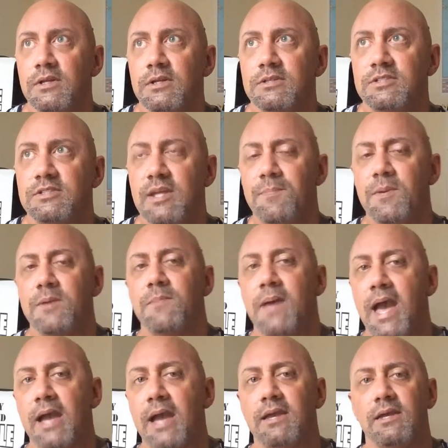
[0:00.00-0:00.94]
stepping
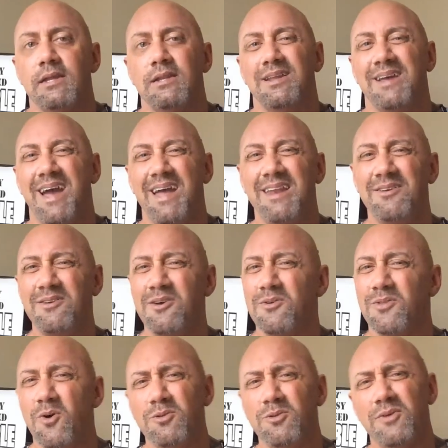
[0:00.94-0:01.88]
back, and I don't
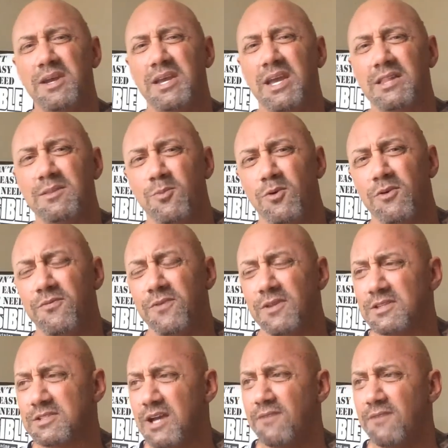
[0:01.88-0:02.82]
know, the older I get, the more
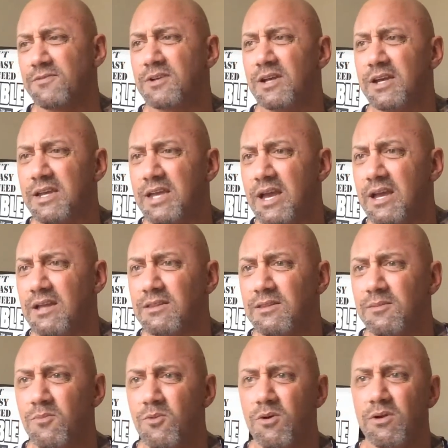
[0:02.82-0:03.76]
philosophical I get,
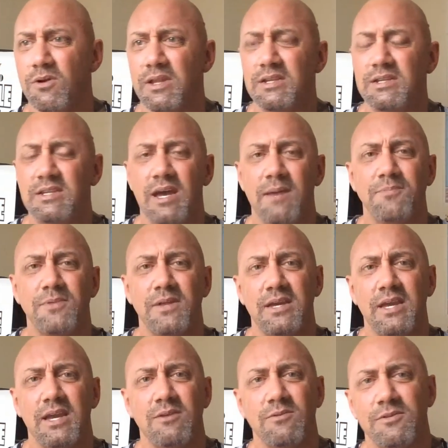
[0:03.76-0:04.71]
the more in-depth I
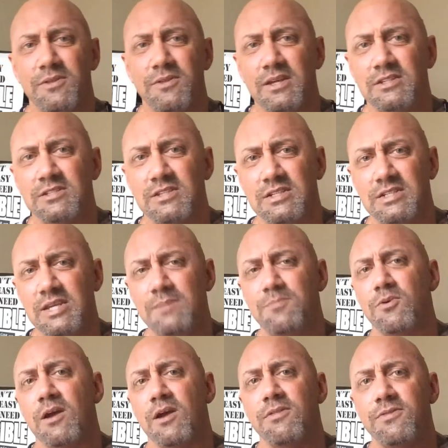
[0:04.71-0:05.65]
get with things, the
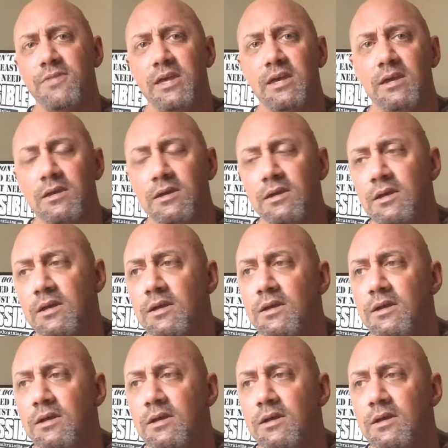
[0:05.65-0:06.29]
deeper I think,